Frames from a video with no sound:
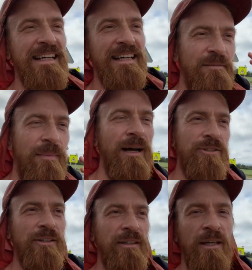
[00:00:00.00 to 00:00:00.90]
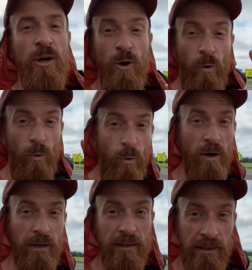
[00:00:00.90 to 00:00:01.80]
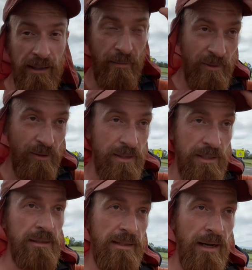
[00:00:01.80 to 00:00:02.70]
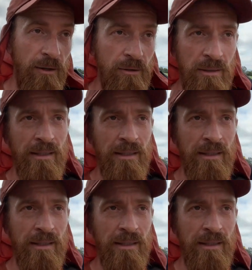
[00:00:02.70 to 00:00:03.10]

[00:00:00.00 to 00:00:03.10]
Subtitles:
imagine walking the Camino de Santiago,